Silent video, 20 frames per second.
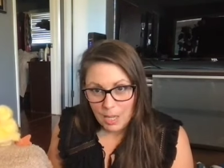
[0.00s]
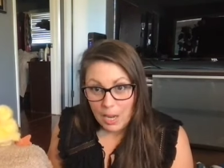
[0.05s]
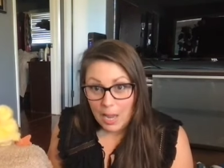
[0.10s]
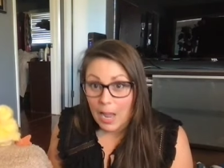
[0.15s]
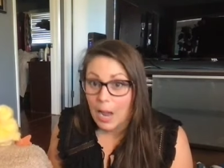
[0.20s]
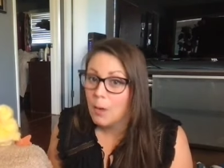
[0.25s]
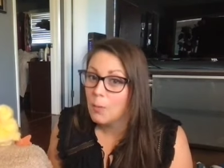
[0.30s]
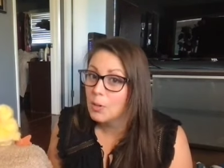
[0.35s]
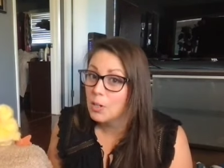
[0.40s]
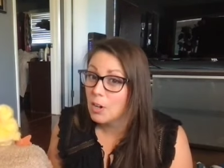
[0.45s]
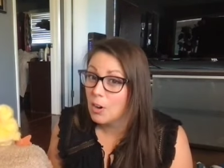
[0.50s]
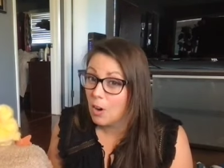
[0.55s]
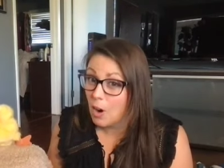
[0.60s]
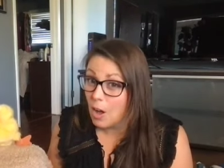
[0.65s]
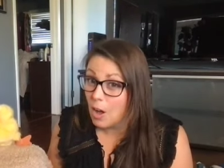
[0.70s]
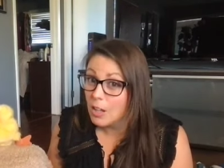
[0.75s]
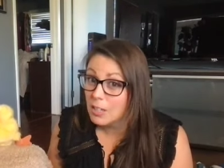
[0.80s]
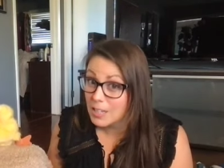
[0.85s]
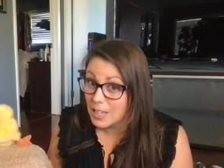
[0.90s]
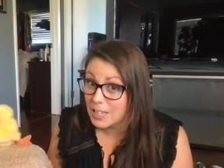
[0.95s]
Howard, are
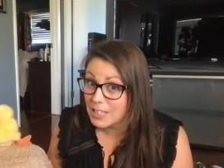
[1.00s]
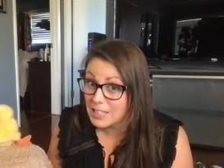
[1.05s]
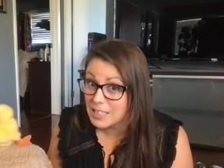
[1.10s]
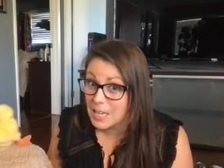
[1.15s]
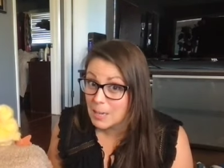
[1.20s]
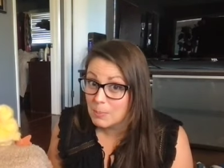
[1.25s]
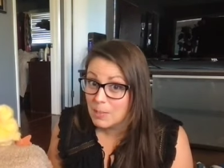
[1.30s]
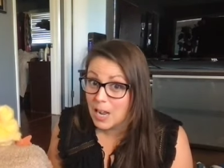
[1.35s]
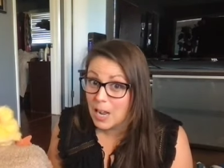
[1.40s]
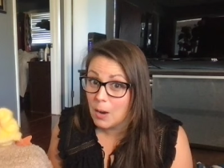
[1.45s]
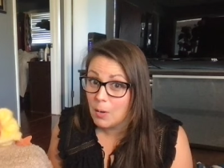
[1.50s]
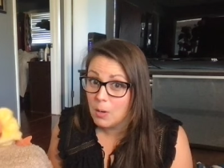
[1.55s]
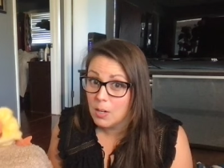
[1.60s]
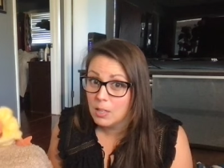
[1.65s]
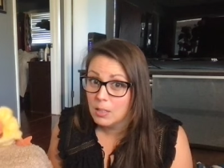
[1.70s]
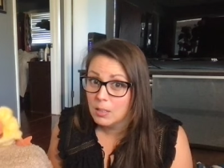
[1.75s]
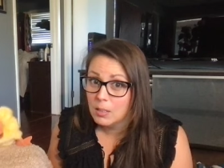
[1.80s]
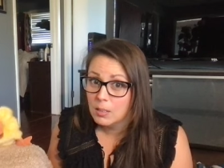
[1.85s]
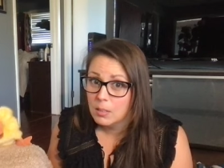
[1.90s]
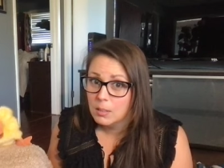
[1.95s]
all ducks named
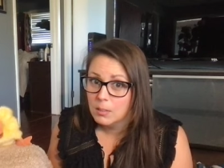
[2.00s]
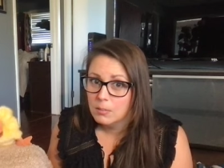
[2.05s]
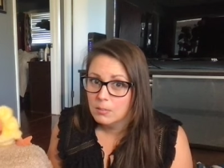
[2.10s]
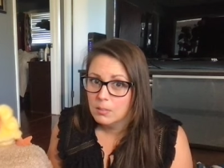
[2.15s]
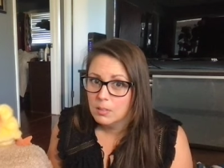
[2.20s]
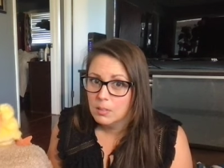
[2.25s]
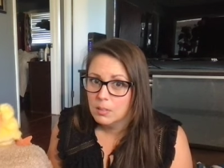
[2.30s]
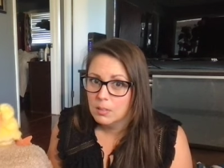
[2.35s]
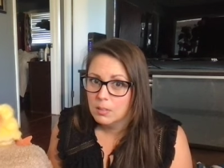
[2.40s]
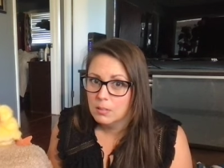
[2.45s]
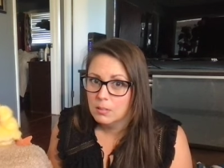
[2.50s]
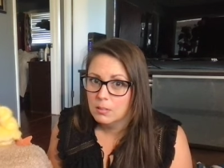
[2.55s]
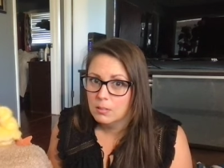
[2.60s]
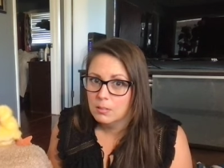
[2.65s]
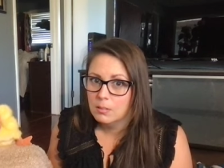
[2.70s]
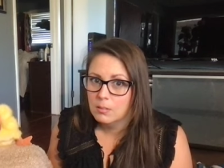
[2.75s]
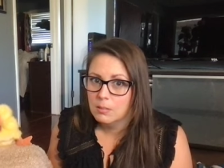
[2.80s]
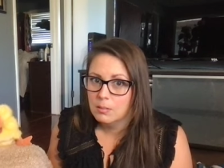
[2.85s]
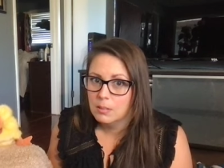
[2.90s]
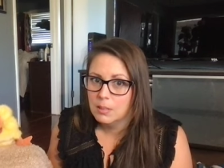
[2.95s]
Howard?
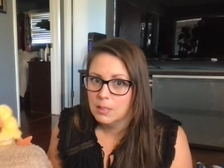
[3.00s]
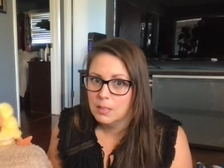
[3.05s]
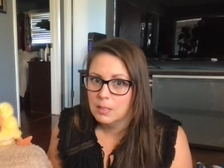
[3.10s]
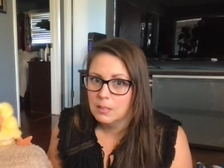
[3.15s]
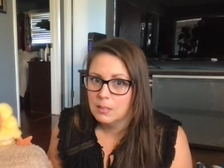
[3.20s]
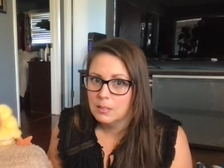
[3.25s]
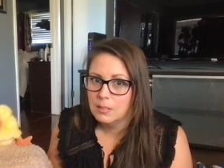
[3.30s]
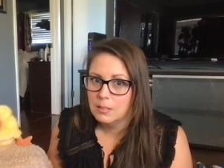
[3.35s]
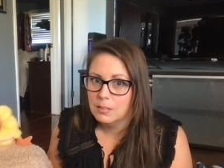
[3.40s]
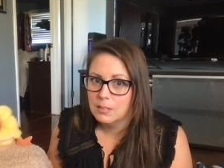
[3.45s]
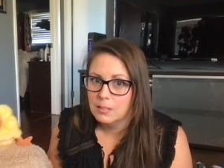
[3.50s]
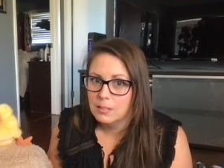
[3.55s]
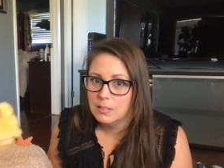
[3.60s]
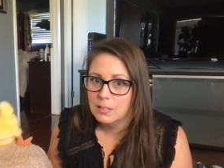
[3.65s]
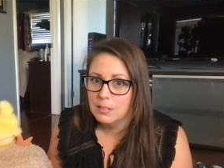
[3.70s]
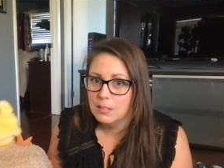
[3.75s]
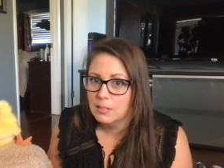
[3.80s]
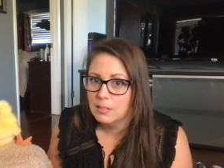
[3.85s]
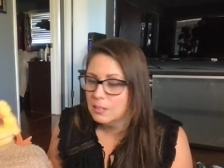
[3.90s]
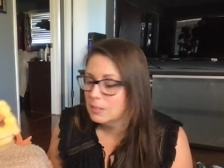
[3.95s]
Oh, I guess not.
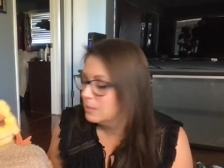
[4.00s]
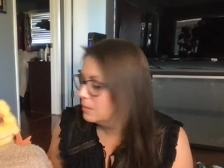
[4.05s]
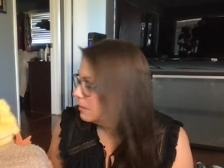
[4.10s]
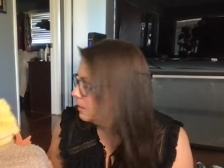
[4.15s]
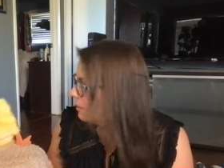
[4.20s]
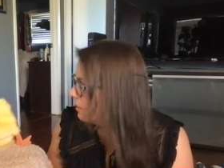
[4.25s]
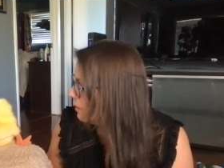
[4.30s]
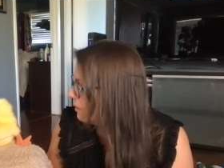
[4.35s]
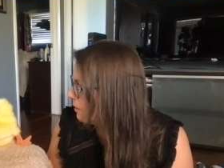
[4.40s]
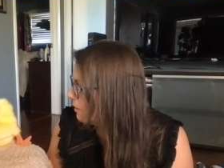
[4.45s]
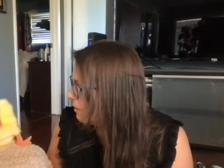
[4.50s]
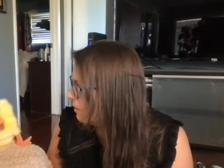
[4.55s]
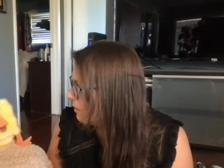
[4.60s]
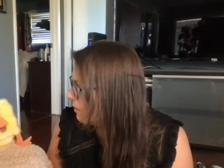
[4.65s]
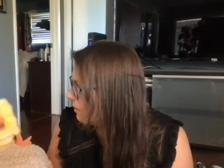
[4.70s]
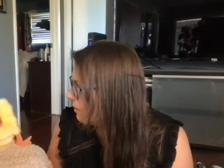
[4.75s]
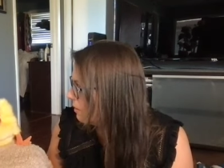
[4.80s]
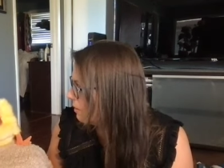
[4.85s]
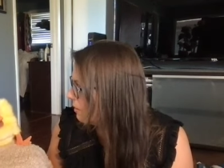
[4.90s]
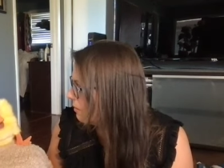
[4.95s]

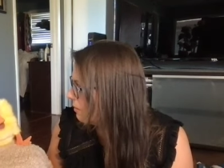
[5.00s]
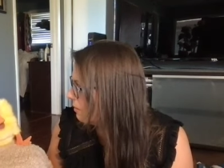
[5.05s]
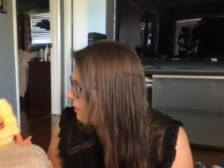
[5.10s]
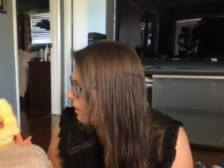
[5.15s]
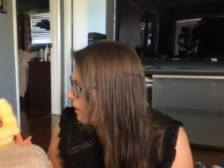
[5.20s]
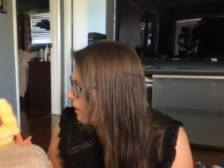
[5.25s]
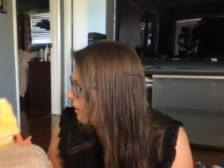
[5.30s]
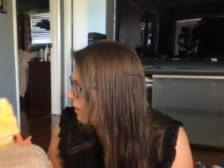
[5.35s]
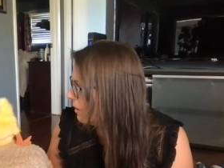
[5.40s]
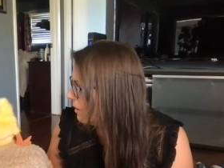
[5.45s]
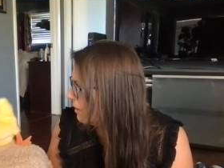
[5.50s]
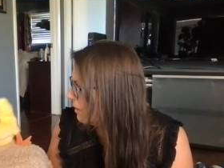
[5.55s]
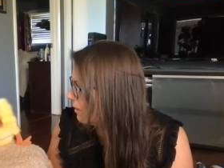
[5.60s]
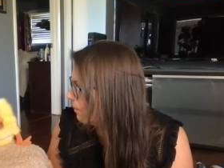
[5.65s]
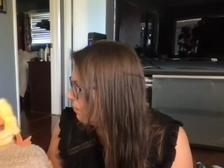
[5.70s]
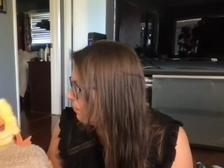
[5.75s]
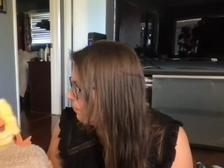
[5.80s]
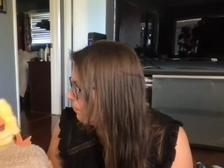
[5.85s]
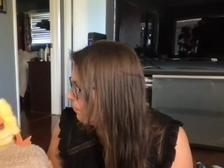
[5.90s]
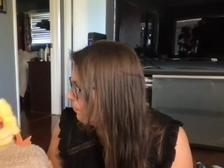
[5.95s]
No.
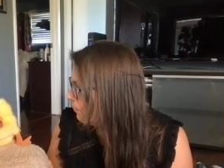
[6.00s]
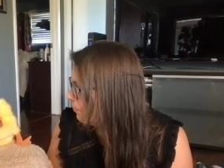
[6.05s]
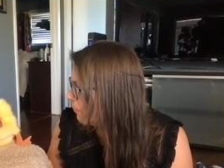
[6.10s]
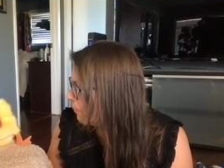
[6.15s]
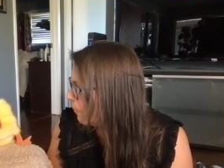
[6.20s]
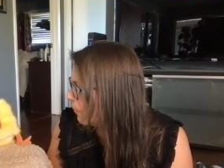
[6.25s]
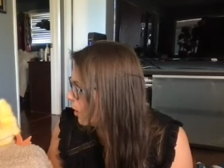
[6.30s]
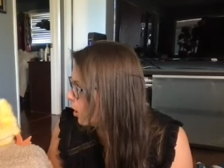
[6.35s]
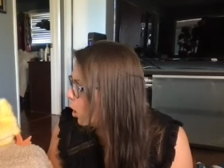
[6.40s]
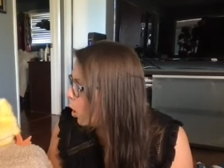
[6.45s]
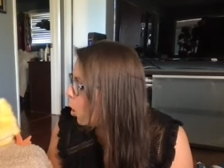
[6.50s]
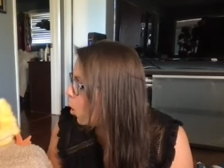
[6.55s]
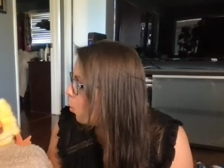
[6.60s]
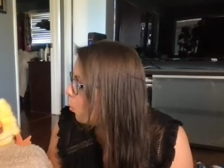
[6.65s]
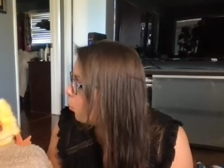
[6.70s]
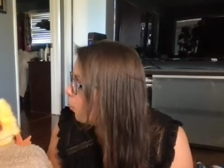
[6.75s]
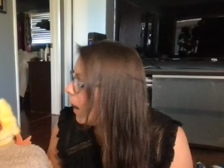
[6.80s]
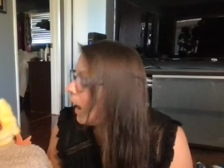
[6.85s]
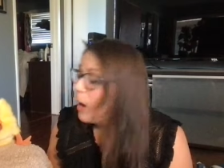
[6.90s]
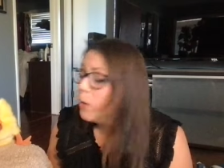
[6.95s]
Um,
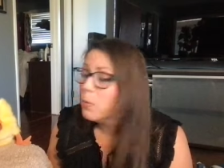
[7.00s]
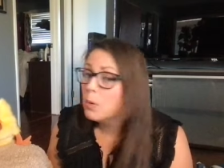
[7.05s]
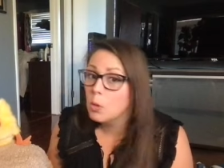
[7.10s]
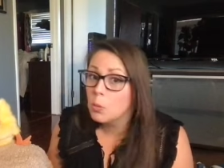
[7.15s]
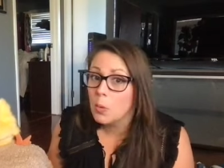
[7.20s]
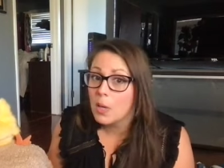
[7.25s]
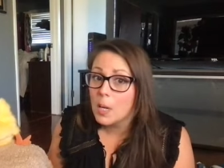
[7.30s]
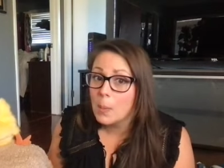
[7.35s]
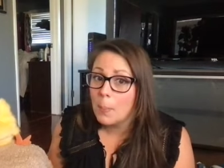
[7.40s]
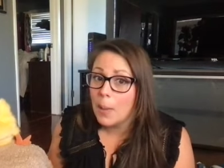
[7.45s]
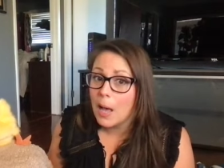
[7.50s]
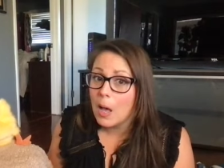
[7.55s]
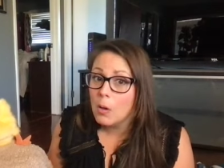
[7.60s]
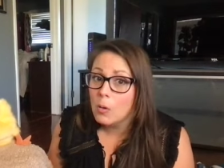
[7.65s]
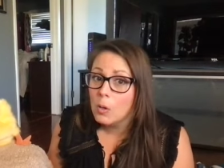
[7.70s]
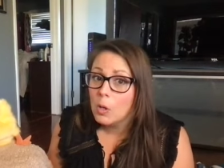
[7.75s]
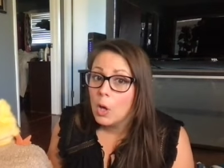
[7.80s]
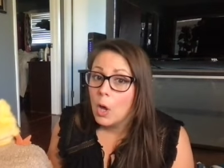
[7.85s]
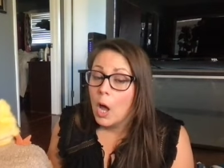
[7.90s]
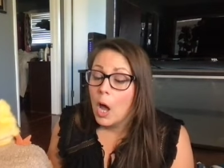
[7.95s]
Howard, what
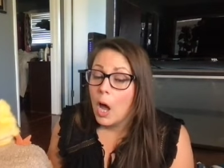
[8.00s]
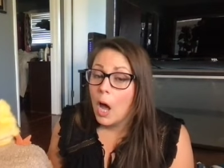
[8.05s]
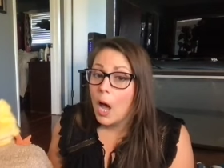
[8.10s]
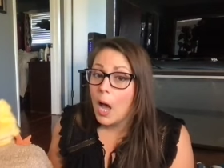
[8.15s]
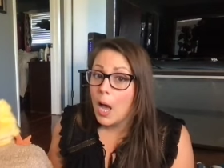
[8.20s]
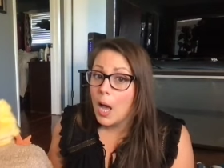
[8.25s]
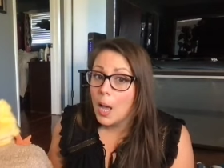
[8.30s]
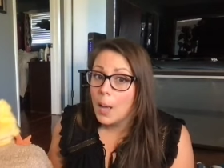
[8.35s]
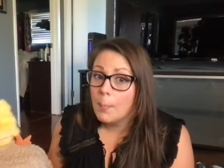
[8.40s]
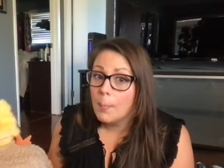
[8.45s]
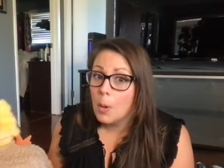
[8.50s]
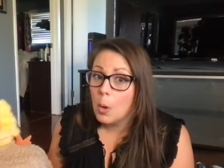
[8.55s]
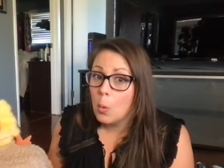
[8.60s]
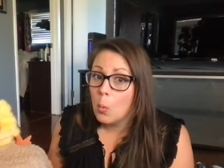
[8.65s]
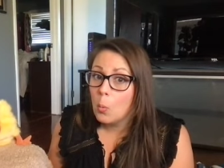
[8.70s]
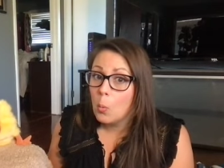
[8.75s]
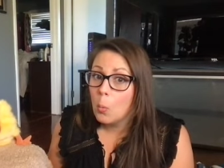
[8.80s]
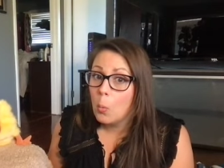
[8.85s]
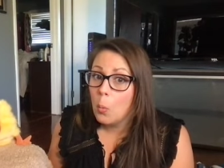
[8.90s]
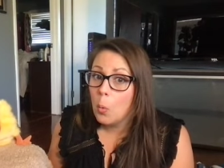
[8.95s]
about um
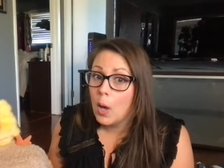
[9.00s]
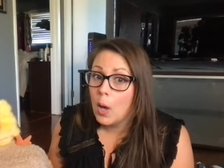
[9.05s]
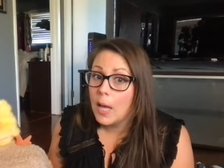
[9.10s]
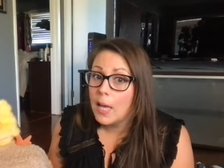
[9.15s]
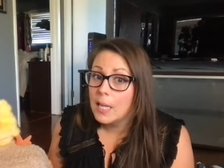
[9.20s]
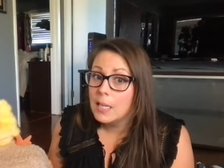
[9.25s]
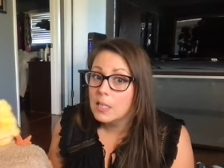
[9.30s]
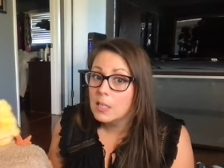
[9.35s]
what